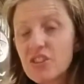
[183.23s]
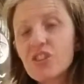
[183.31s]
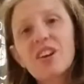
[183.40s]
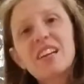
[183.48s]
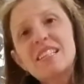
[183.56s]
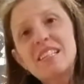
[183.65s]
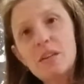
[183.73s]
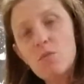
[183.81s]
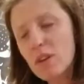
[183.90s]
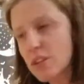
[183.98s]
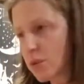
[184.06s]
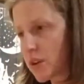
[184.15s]
You're going to see
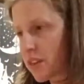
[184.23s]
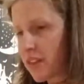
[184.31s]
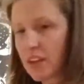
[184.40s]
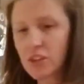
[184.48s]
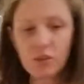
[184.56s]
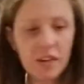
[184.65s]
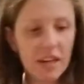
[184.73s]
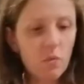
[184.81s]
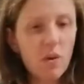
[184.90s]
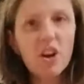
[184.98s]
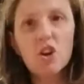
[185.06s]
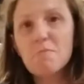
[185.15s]
what sort of things you need.
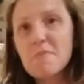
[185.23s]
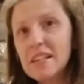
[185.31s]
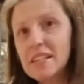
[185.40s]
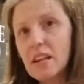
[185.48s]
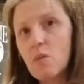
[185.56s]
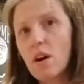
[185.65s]
What are you missing?